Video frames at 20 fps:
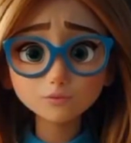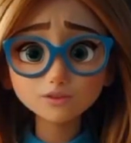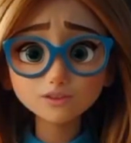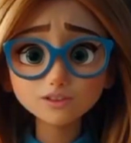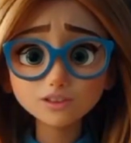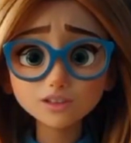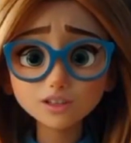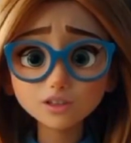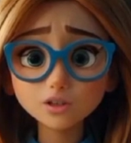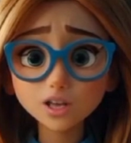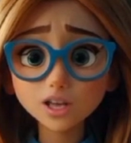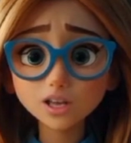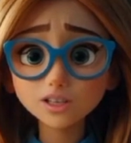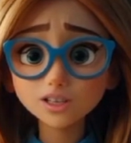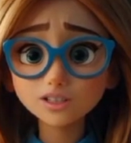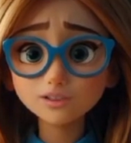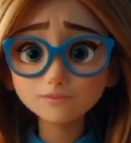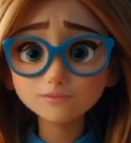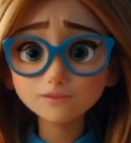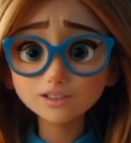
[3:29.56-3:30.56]
Or she
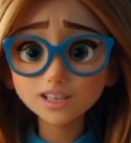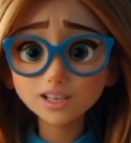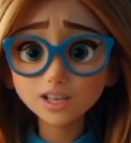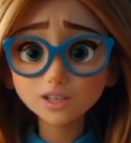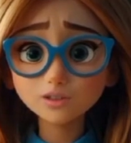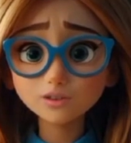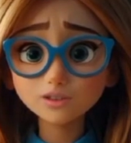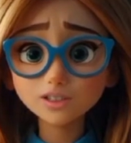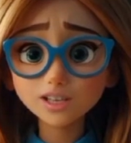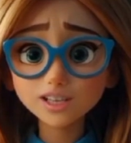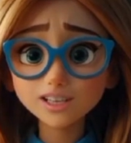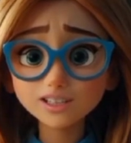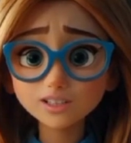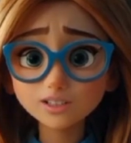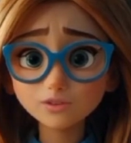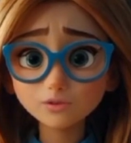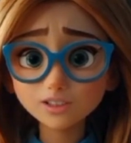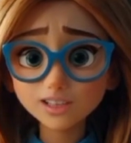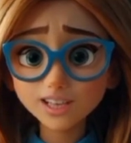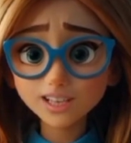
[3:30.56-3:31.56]
died.
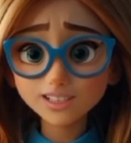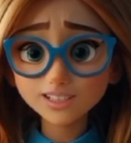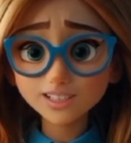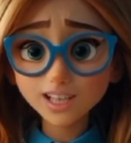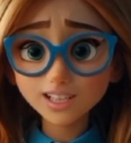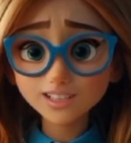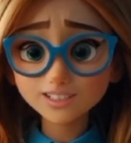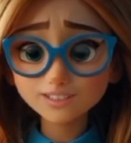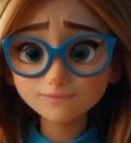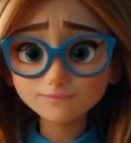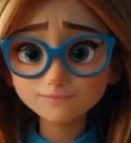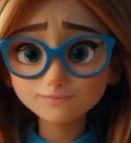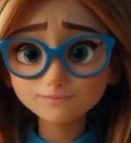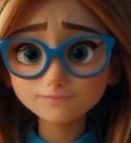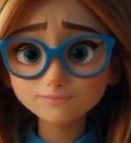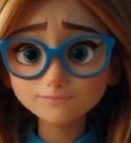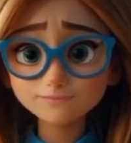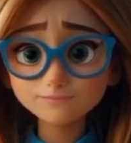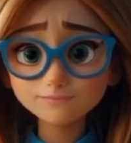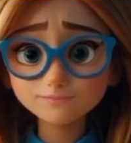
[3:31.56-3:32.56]
She continued.
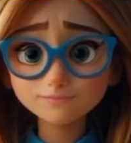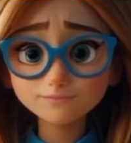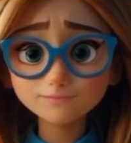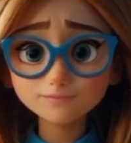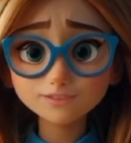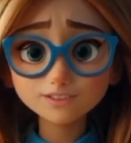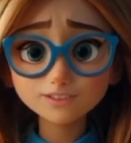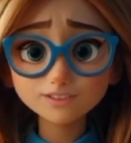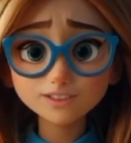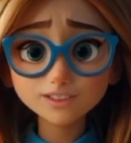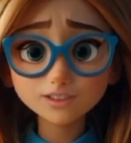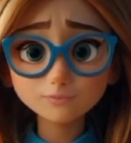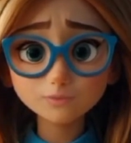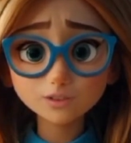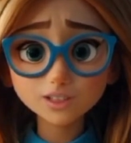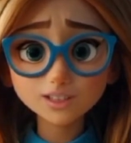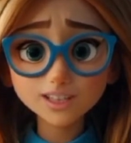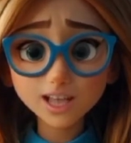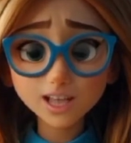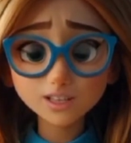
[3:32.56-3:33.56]
Let's
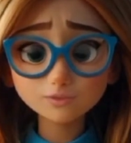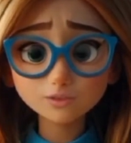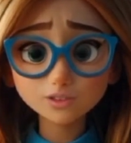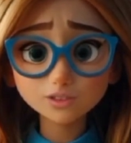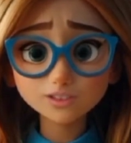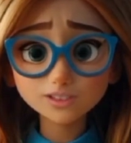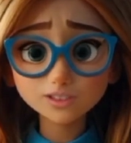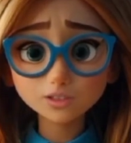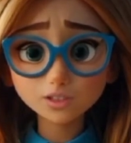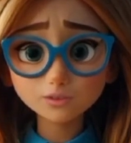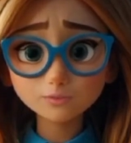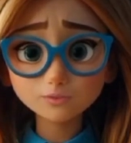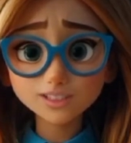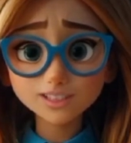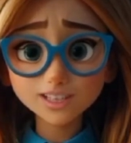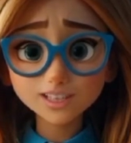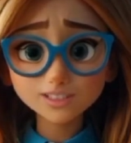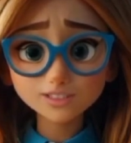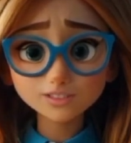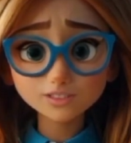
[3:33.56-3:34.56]
go to class so we
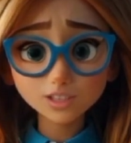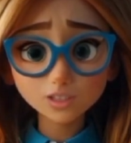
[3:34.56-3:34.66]
don't be